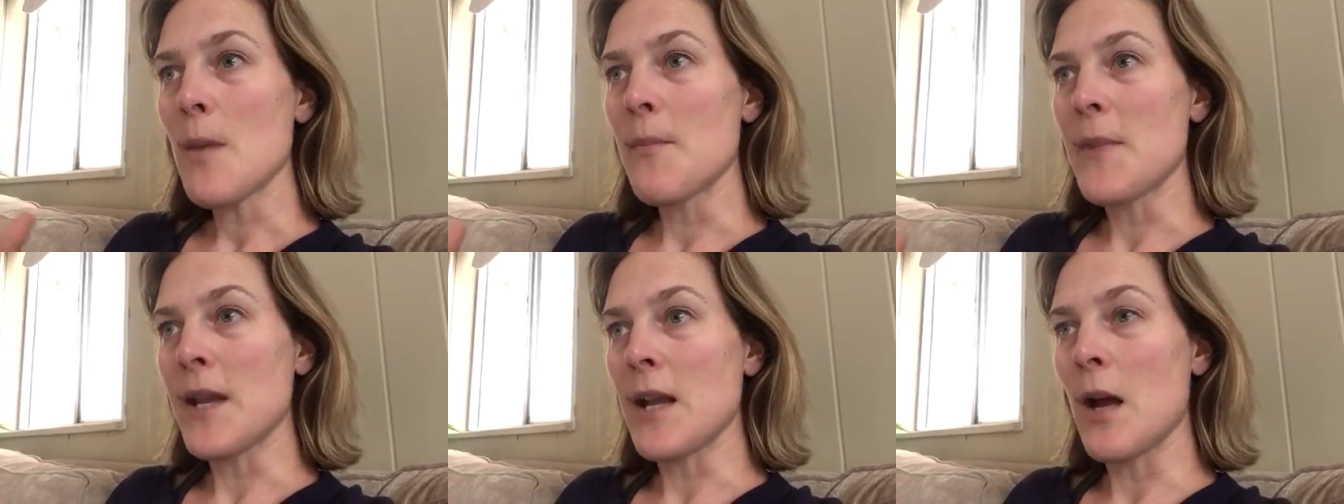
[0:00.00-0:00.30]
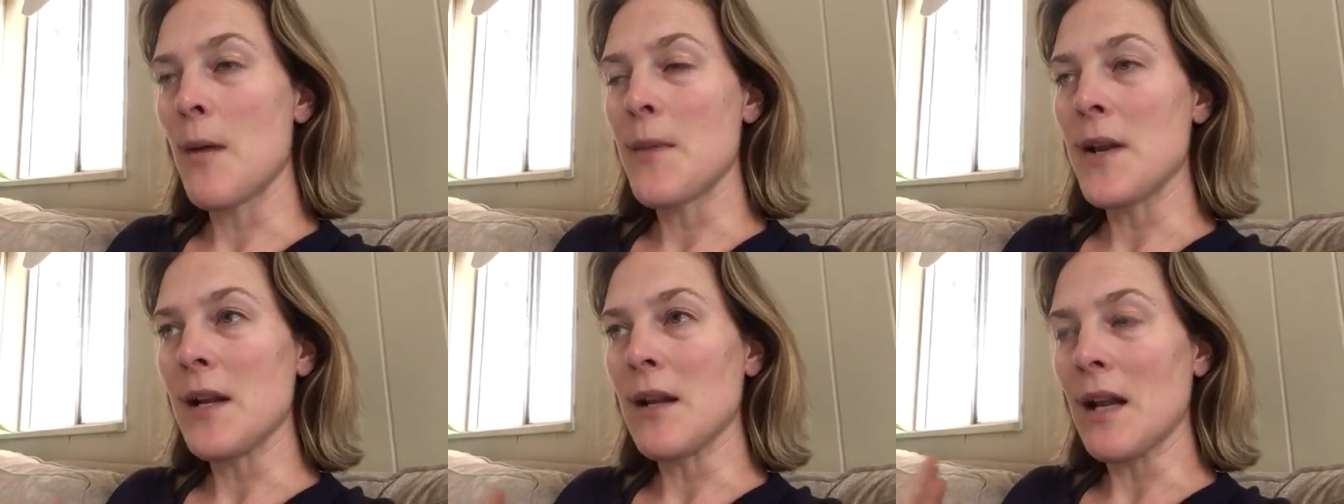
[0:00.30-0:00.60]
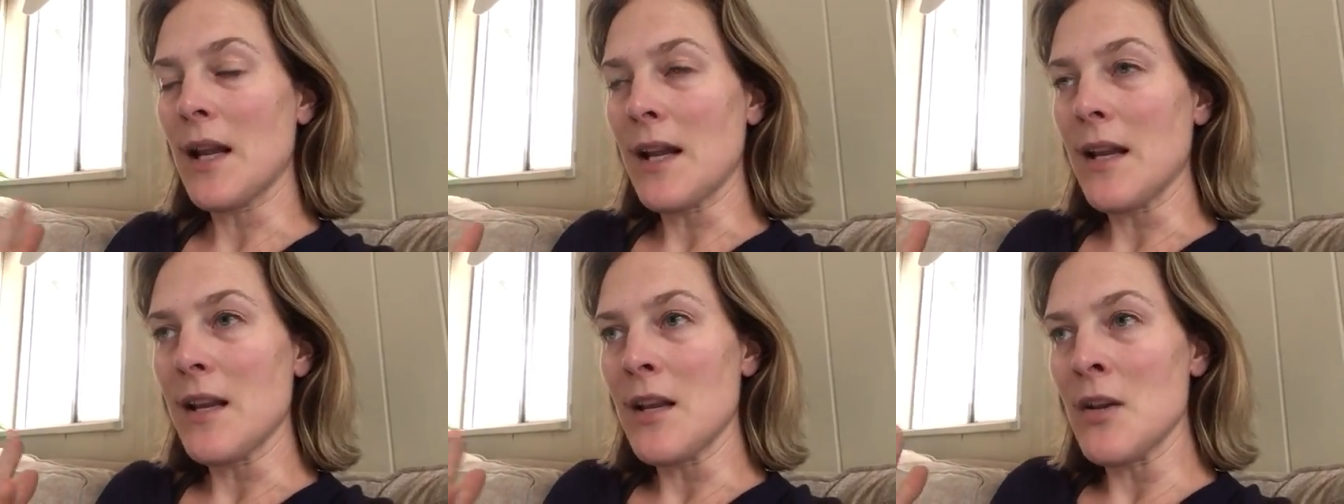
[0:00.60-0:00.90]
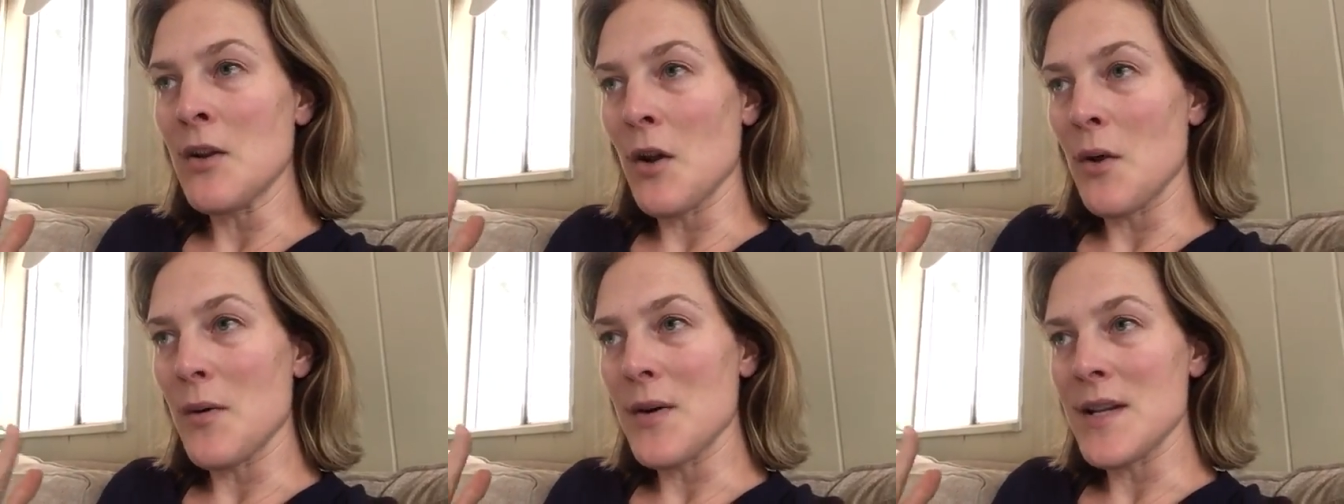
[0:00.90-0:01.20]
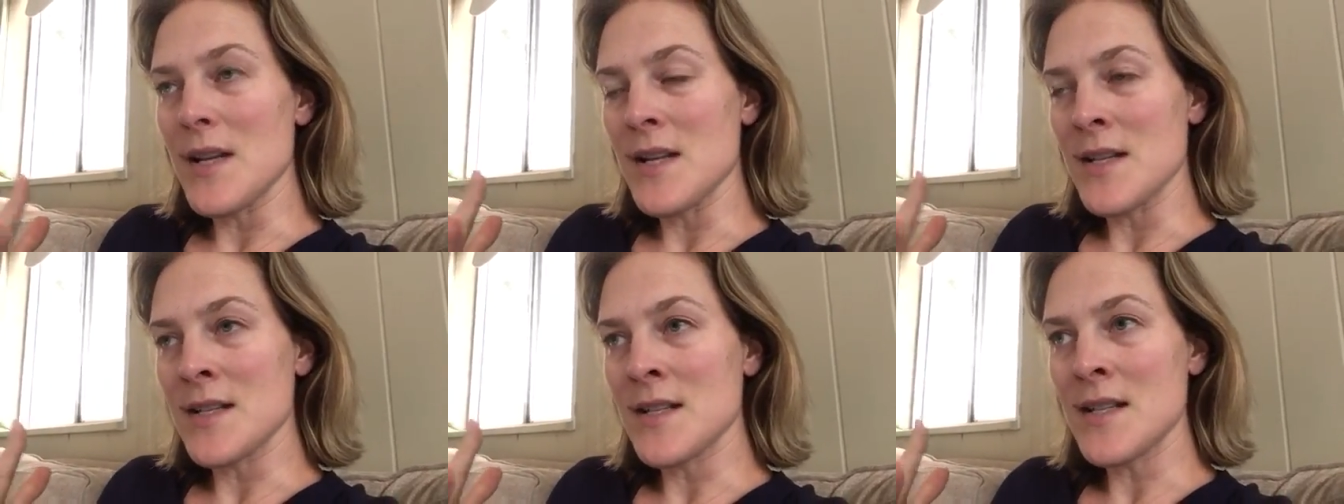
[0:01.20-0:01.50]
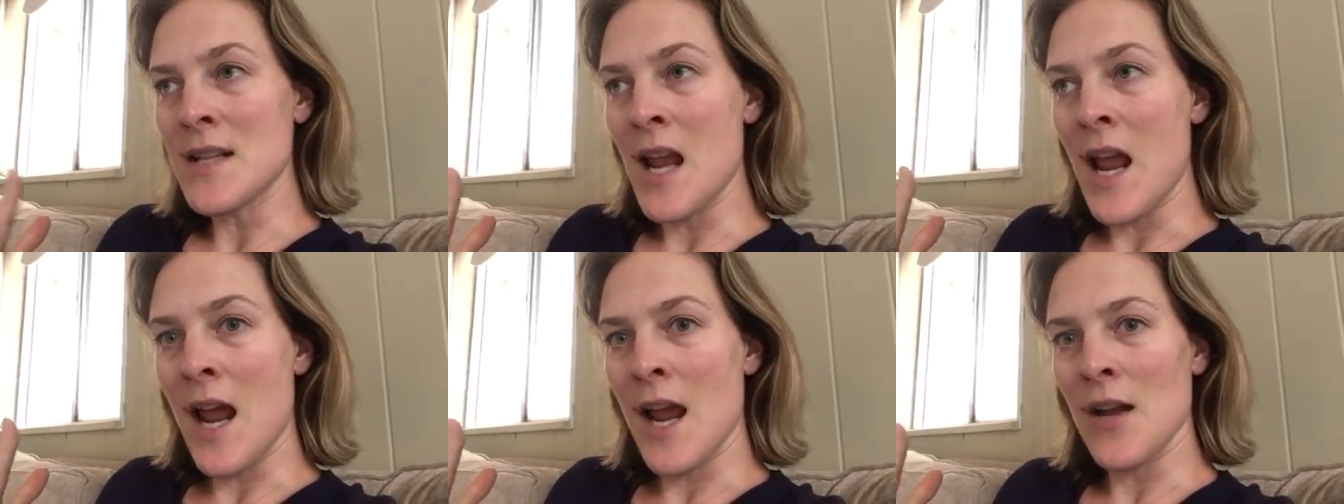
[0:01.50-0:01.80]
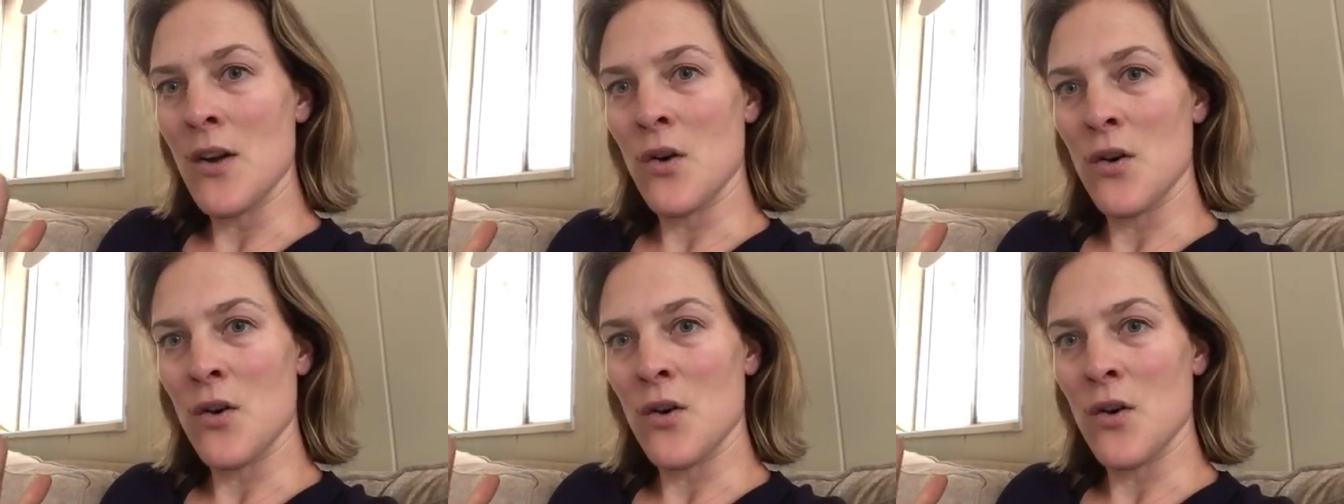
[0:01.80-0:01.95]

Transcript: becoming like, you know, a scared,